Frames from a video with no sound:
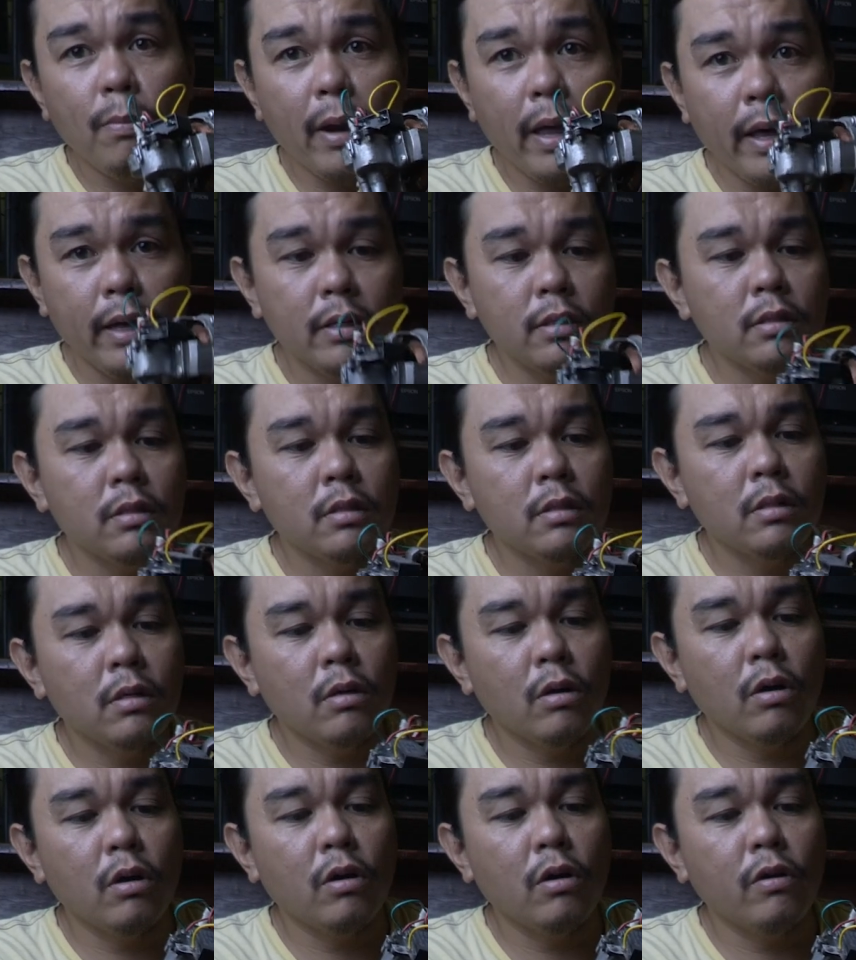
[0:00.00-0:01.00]
place
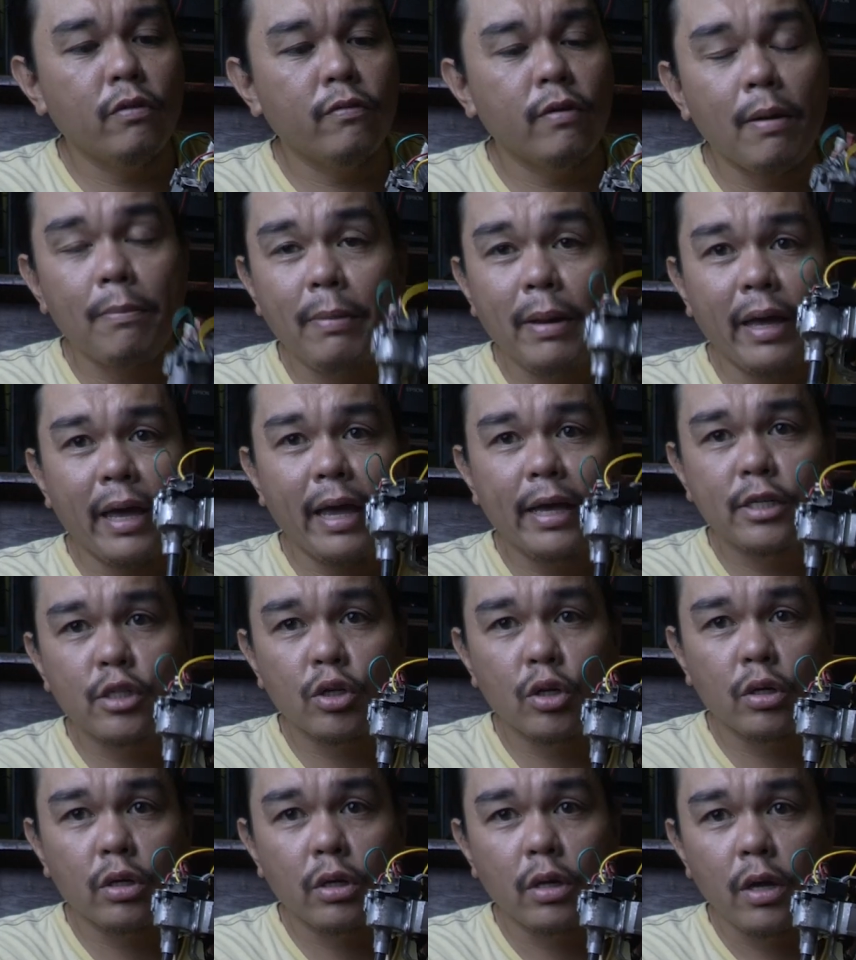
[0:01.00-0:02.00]
of
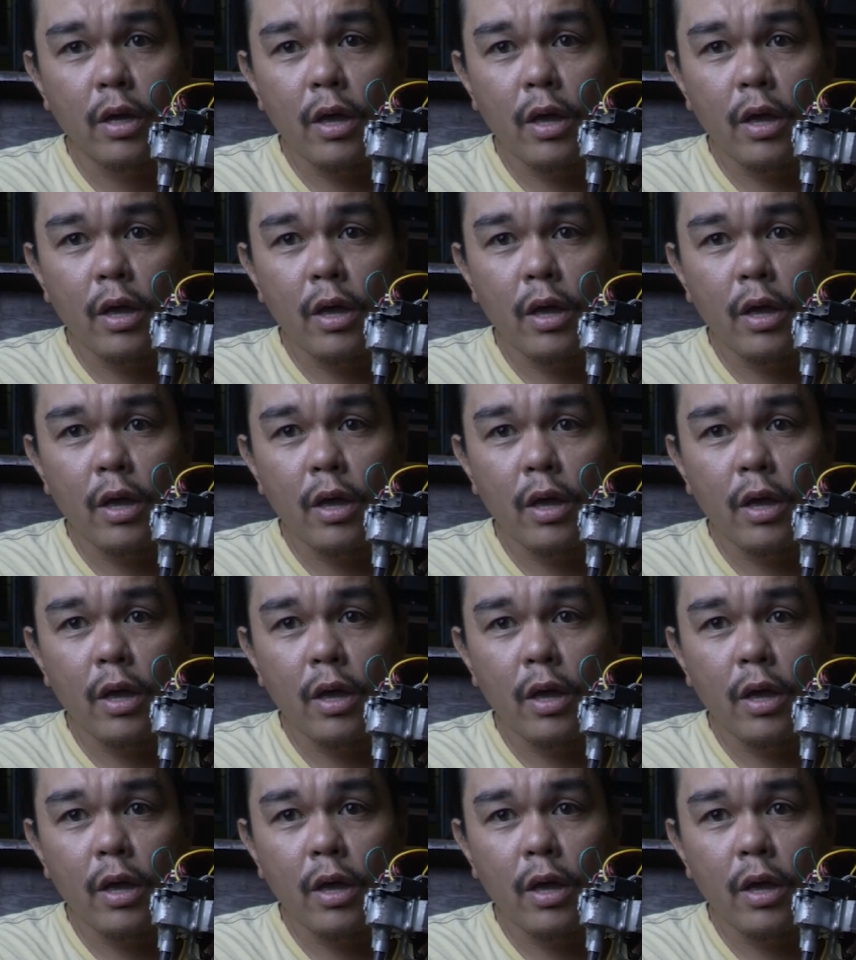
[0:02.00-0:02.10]
application.